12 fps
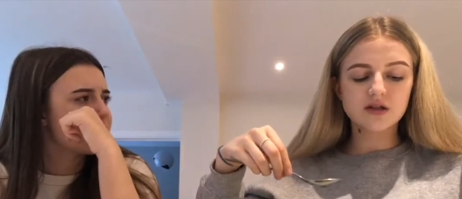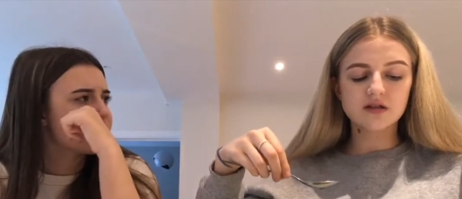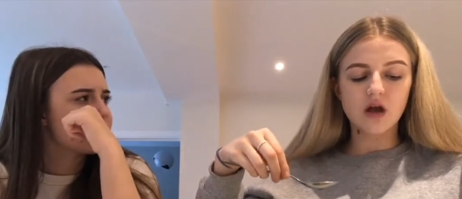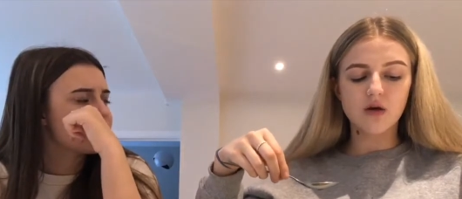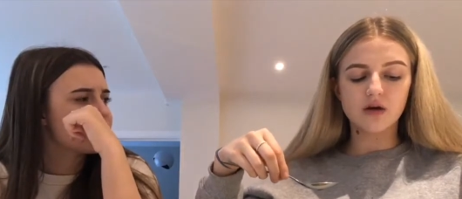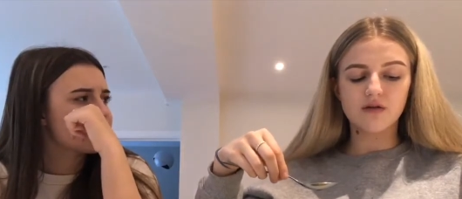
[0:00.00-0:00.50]
Speaker 1: the
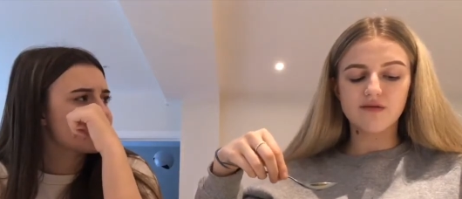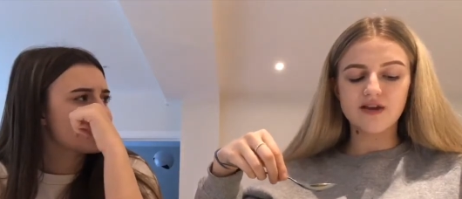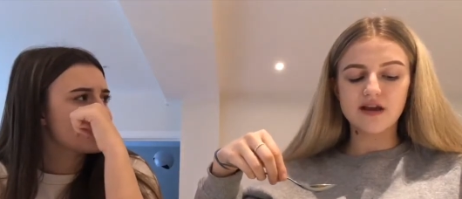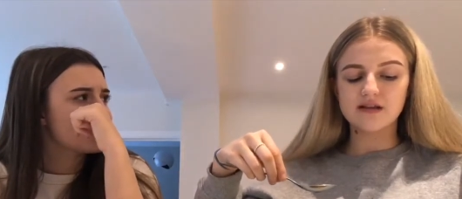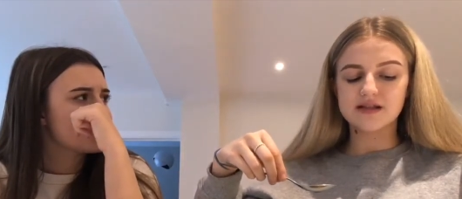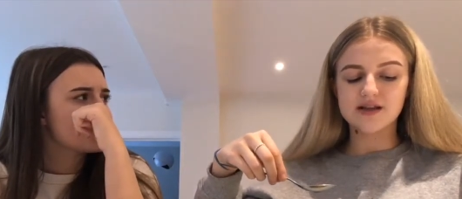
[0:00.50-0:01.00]
snow in a
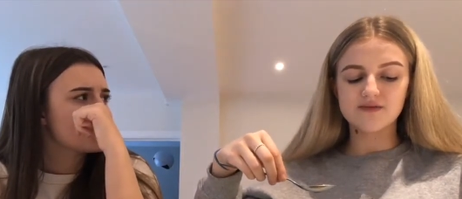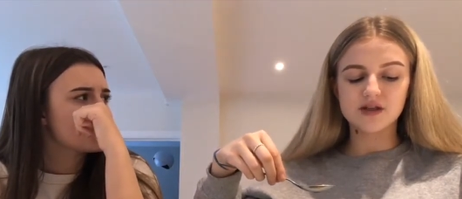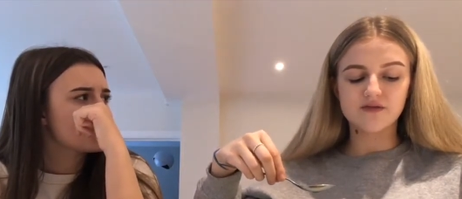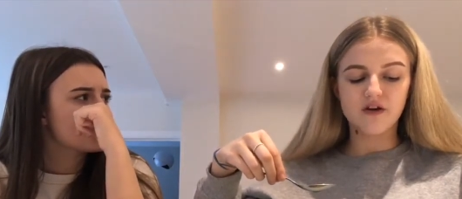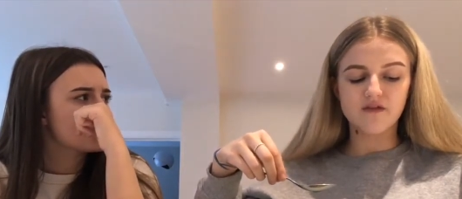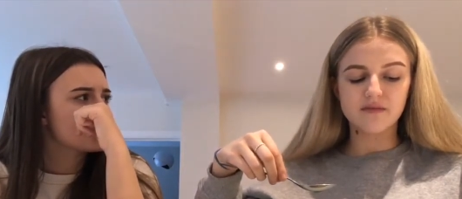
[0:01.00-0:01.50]
ravine
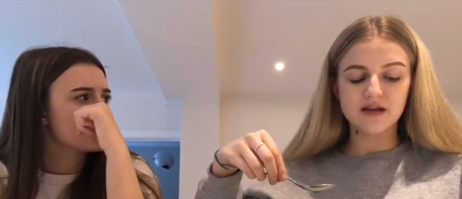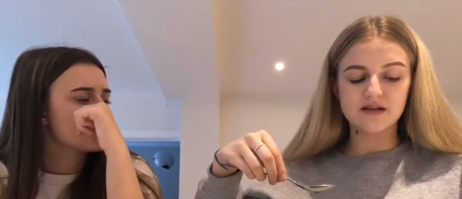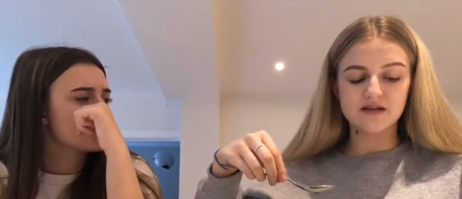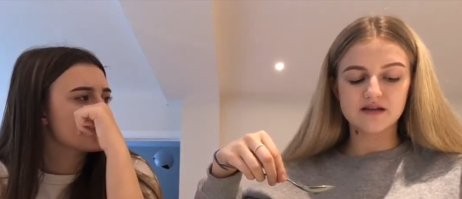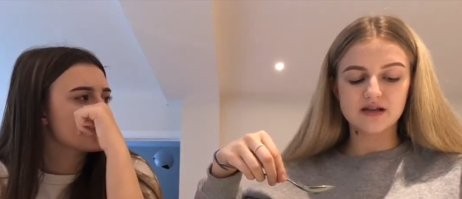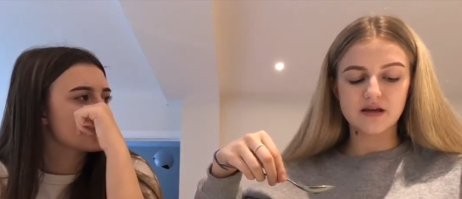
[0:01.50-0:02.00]
75
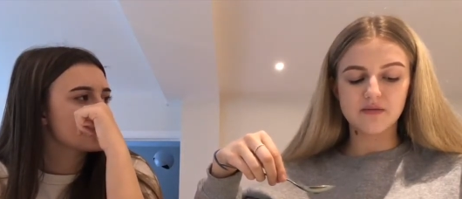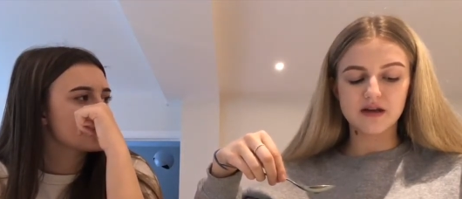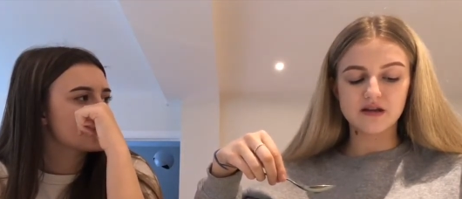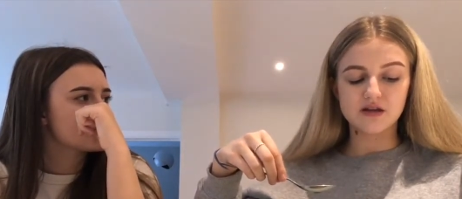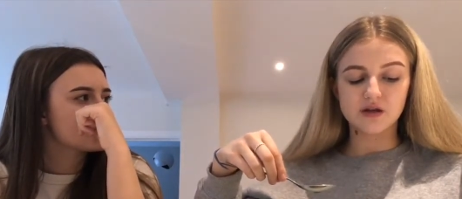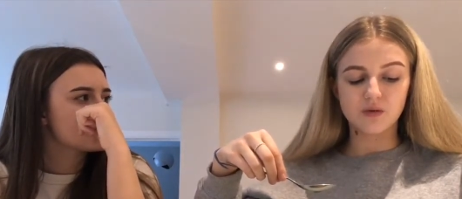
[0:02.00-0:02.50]
metres deeper
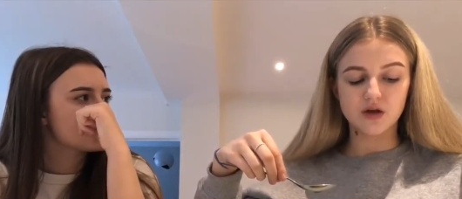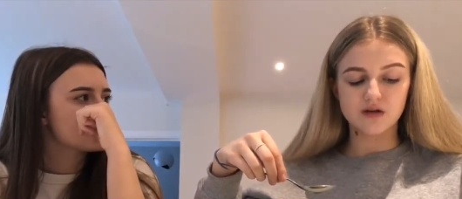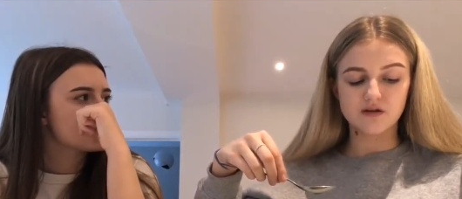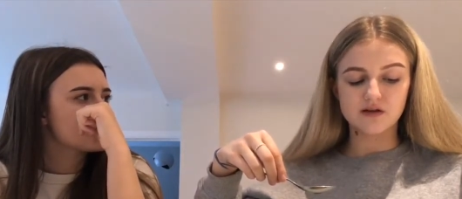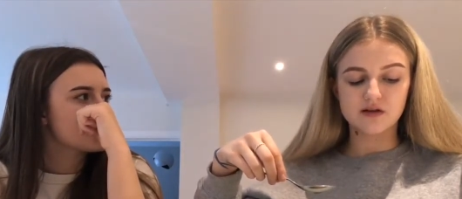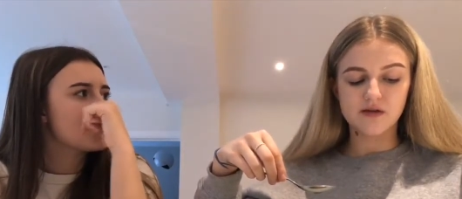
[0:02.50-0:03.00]
into the
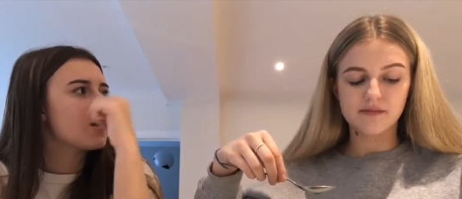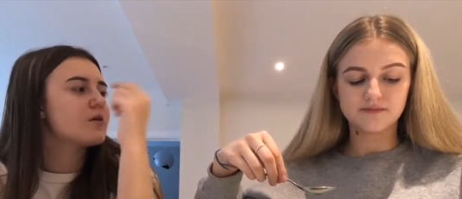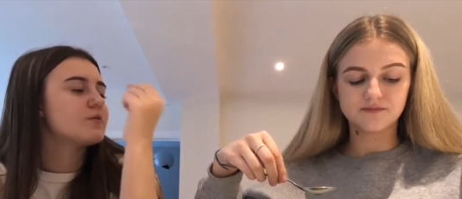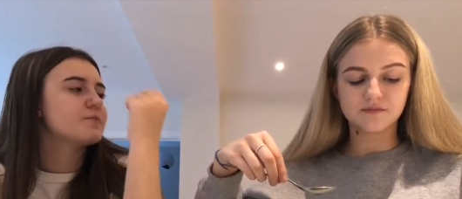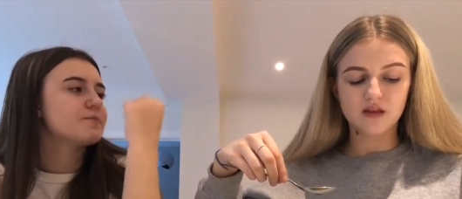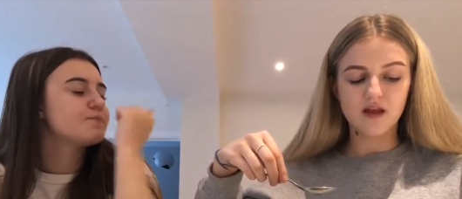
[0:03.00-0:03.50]
woods. Oh.
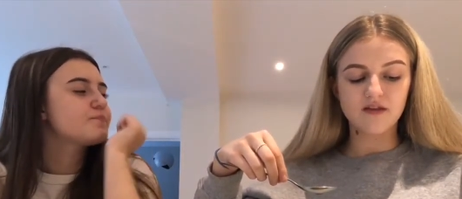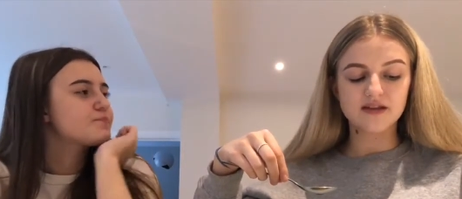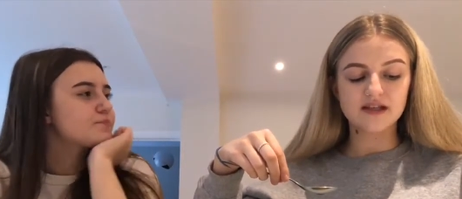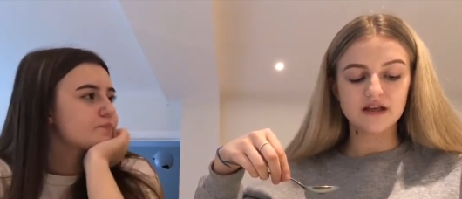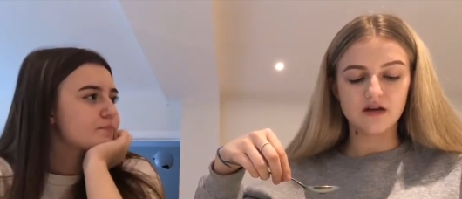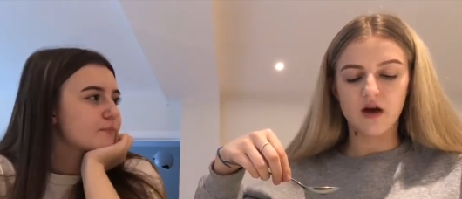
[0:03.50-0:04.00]
Then the
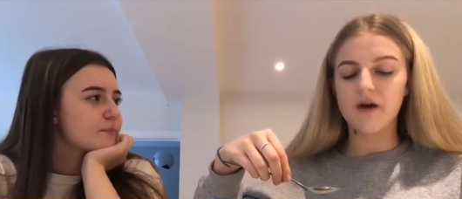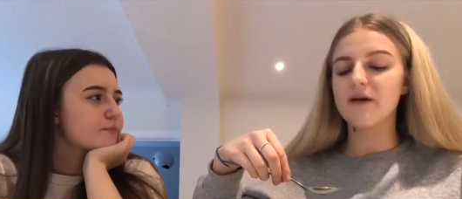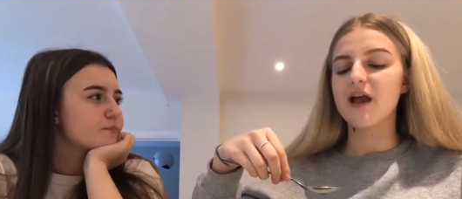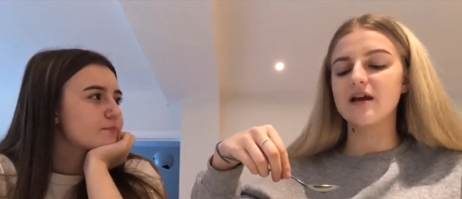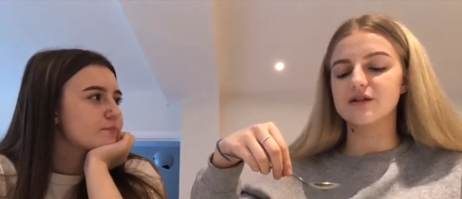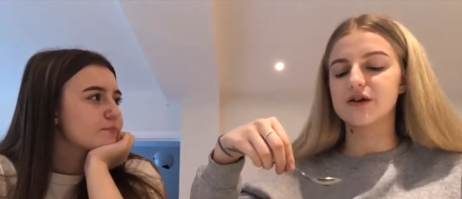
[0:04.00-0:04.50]
cedar.
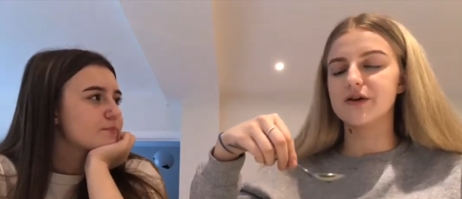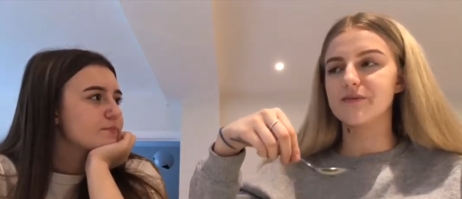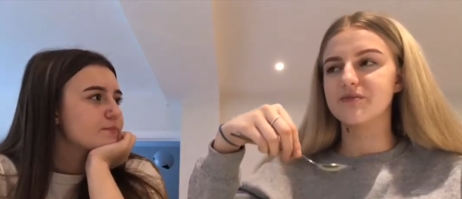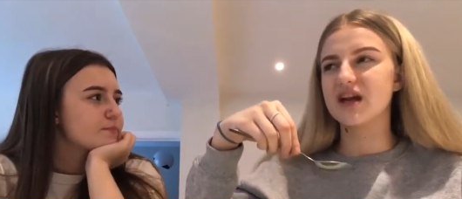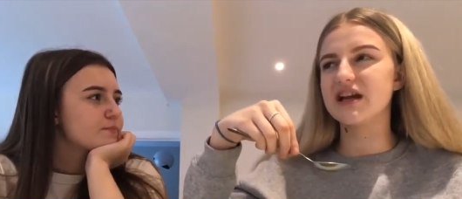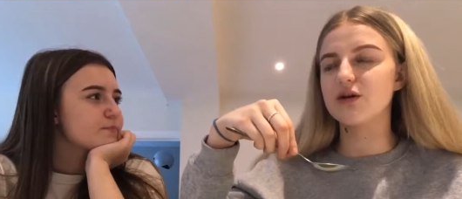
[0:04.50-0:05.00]
Okay, so
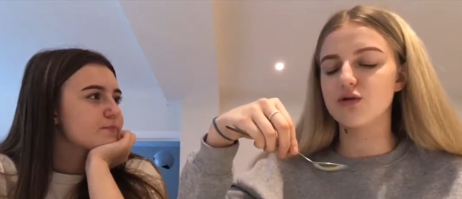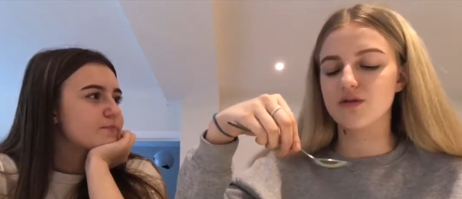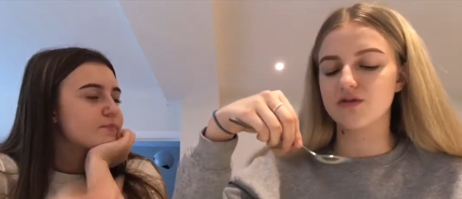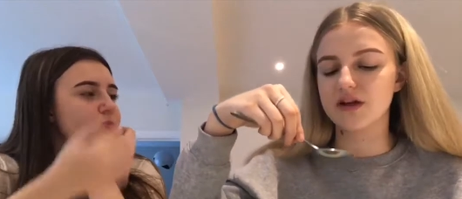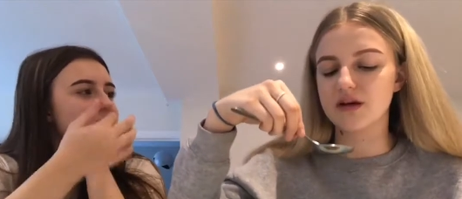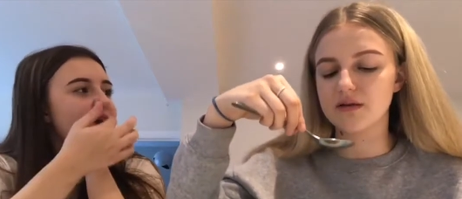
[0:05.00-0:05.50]
a little
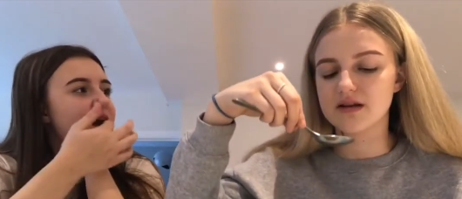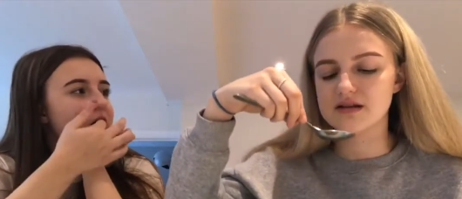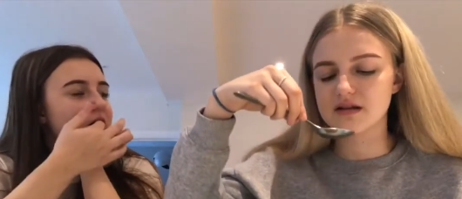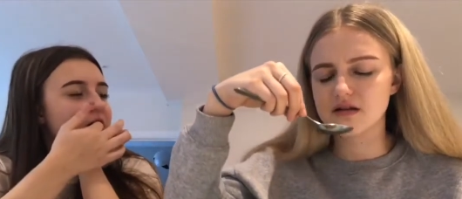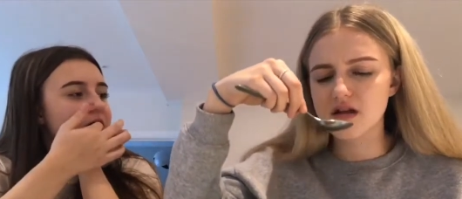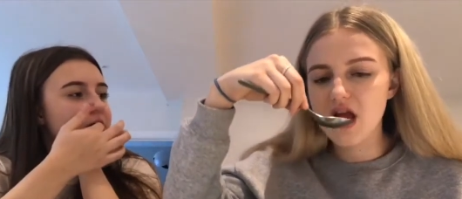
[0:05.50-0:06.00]
ravine under yeah.
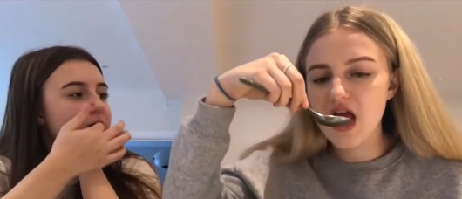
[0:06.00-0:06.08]
sea.